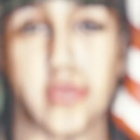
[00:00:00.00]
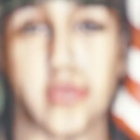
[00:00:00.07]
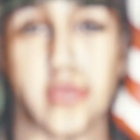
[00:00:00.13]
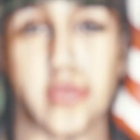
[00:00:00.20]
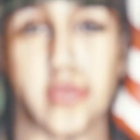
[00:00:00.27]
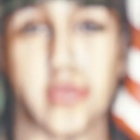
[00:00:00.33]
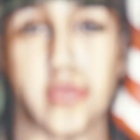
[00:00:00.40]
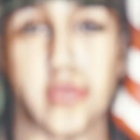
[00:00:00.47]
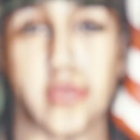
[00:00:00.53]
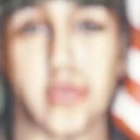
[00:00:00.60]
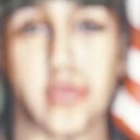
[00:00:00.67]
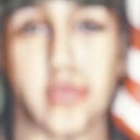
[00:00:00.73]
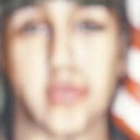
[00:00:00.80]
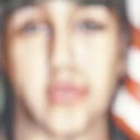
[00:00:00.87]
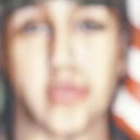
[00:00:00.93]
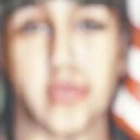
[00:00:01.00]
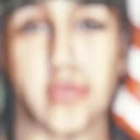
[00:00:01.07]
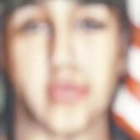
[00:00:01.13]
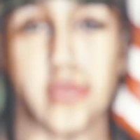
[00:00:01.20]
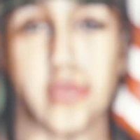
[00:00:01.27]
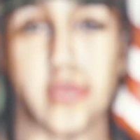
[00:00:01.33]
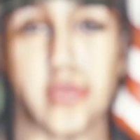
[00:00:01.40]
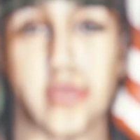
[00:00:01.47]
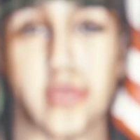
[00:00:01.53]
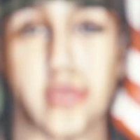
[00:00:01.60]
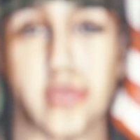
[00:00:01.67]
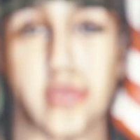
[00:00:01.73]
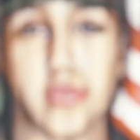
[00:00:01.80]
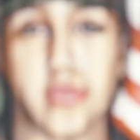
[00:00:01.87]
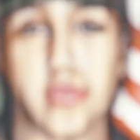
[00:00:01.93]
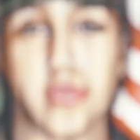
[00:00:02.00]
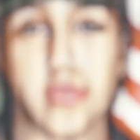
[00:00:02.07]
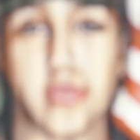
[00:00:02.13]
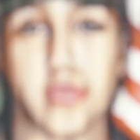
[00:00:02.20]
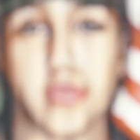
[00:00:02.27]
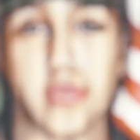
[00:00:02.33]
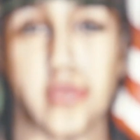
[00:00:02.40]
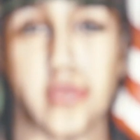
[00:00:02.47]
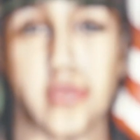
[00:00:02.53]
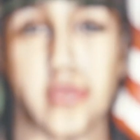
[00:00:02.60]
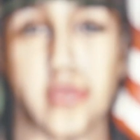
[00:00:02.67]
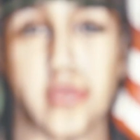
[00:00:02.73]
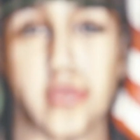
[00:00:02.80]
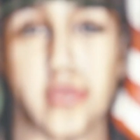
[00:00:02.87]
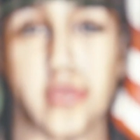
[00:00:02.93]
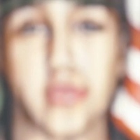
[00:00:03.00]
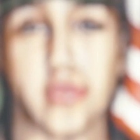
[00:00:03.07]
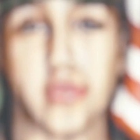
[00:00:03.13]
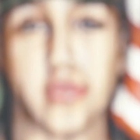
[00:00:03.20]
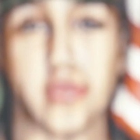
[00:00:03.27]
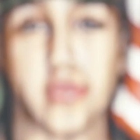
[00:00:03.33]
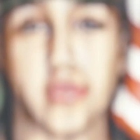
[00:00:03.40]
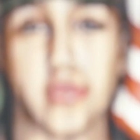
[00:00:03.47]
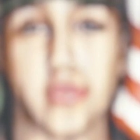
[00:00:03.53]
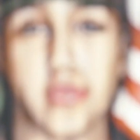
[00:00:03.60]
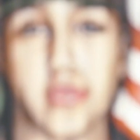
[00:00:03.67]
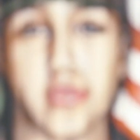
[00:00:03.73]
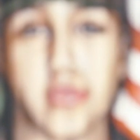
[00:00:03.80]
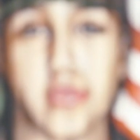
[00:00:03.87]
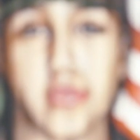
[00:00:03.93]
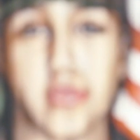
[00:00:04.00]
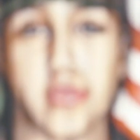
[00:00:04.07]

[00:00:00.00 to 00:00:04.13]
No words are spoken by the person on screen.